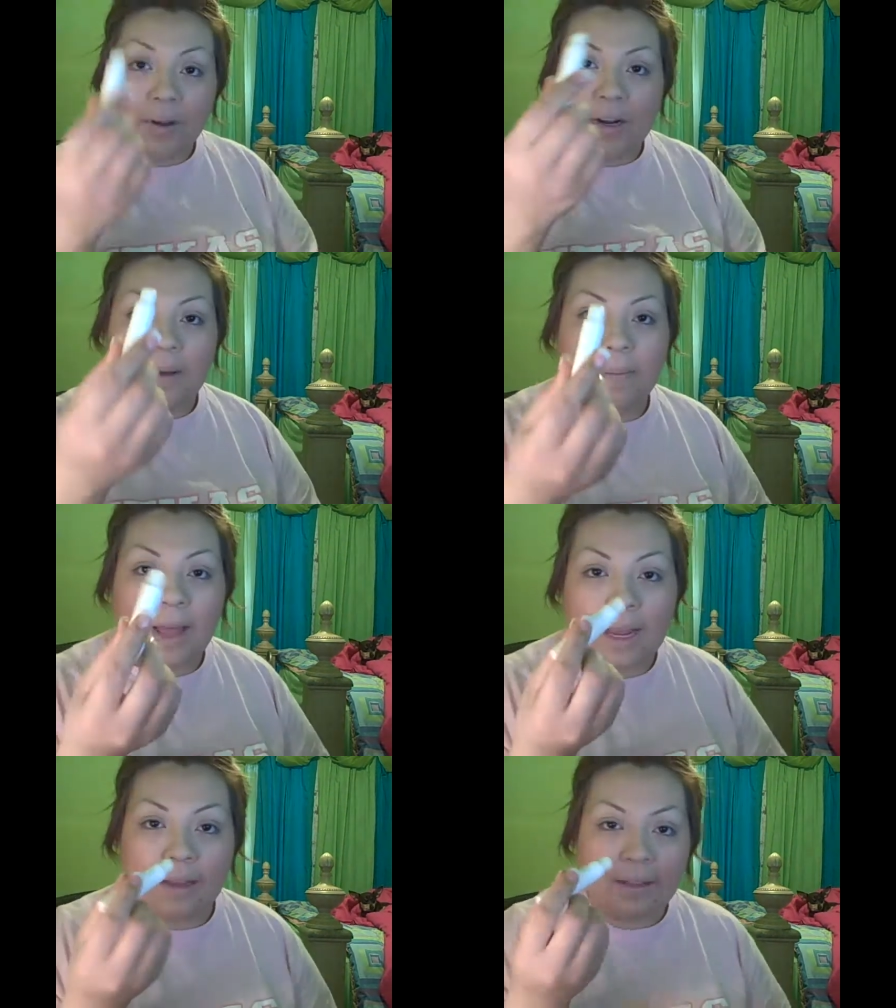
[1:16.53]
I'm gonna
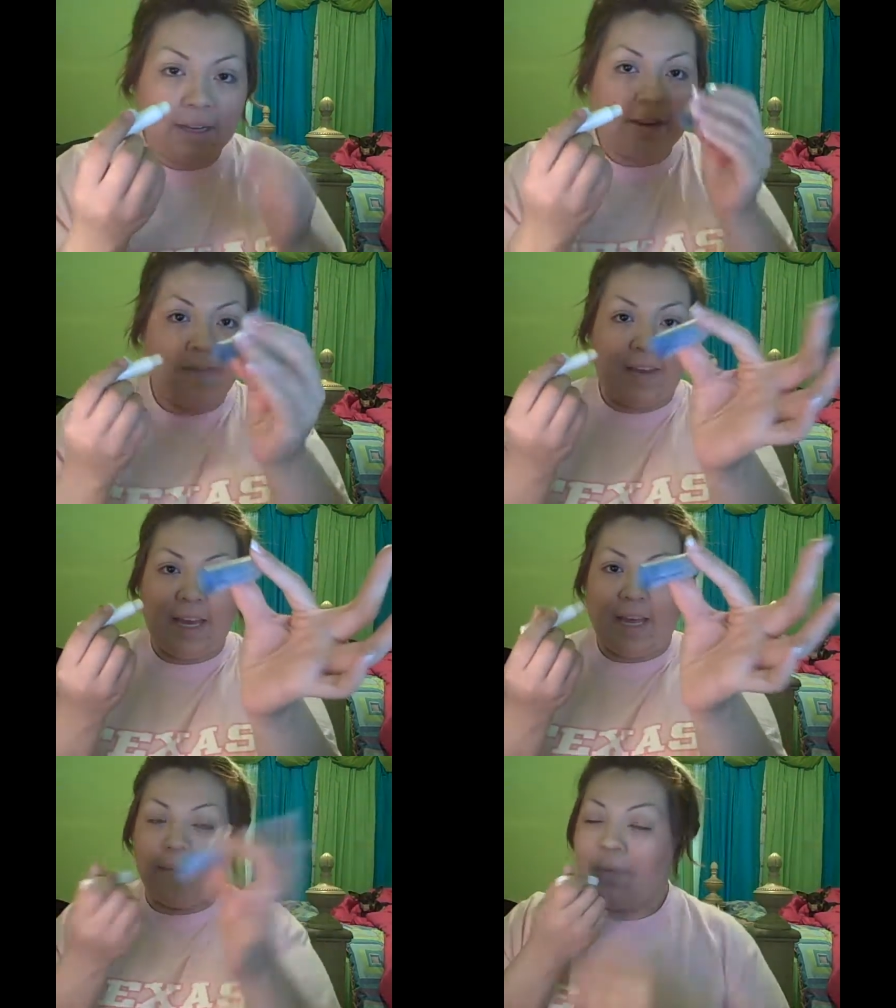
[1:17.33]
apply the
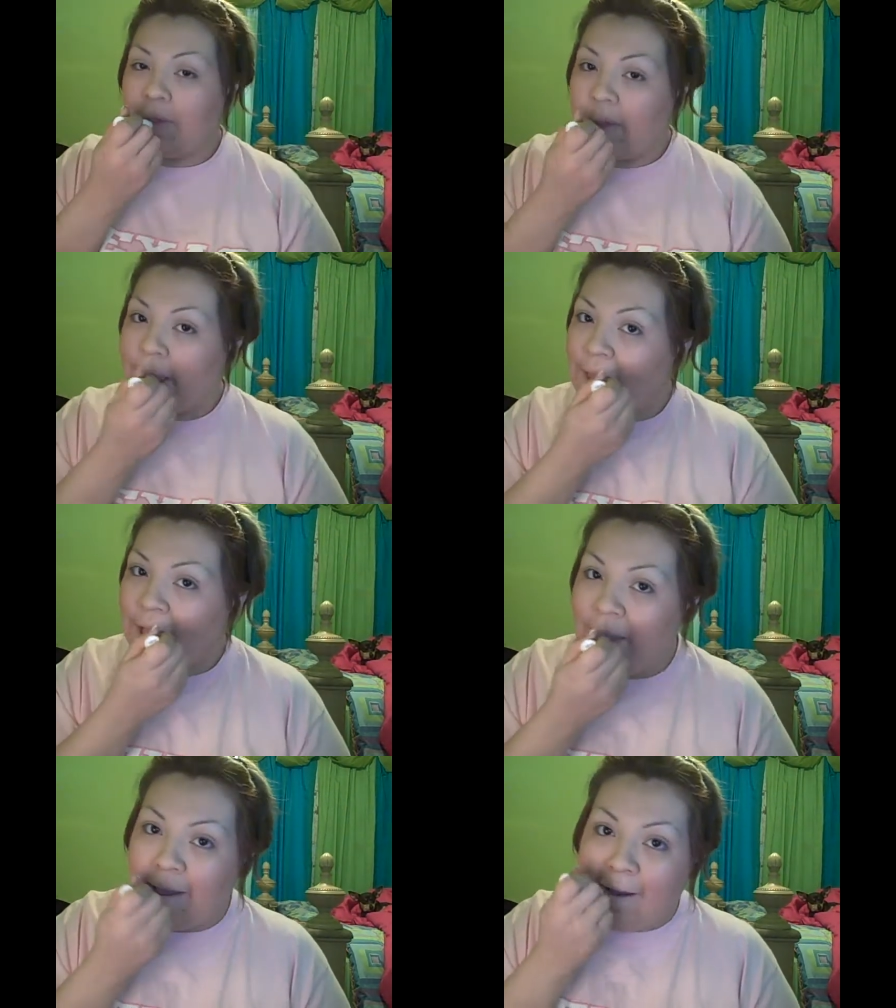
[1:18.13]
Nivea
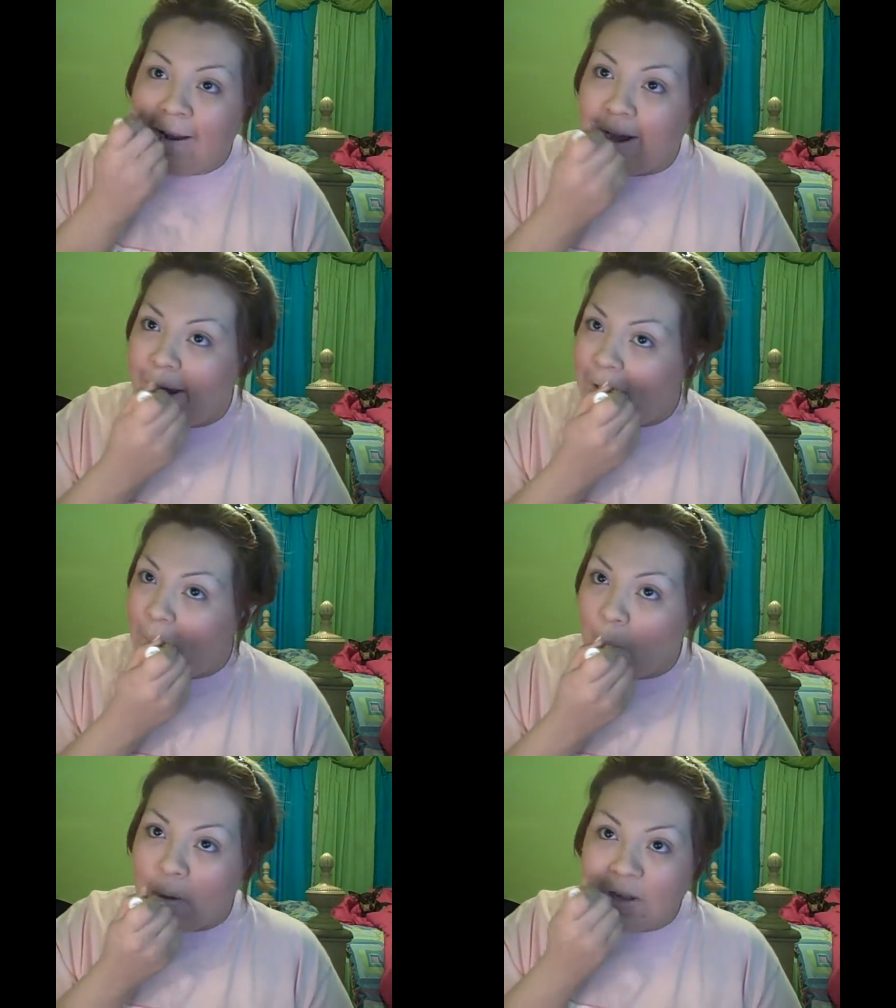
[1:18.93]

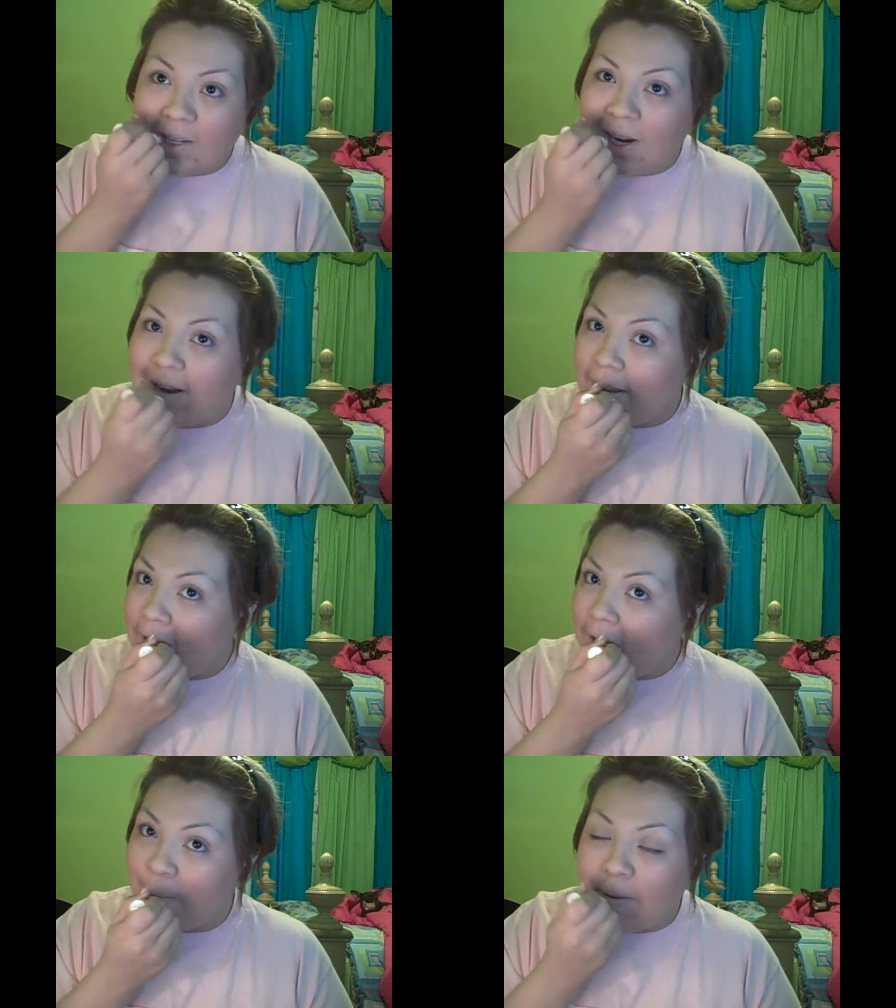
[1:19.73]
lip
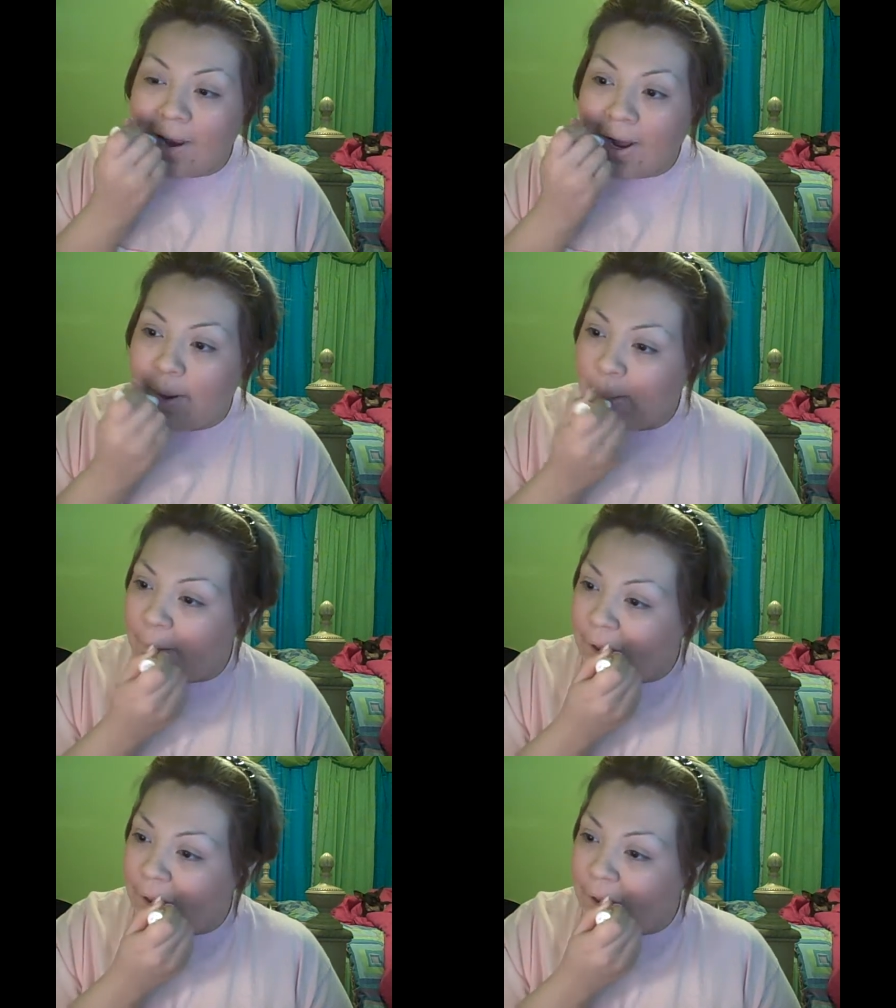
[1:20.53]
moisturizer to my lip.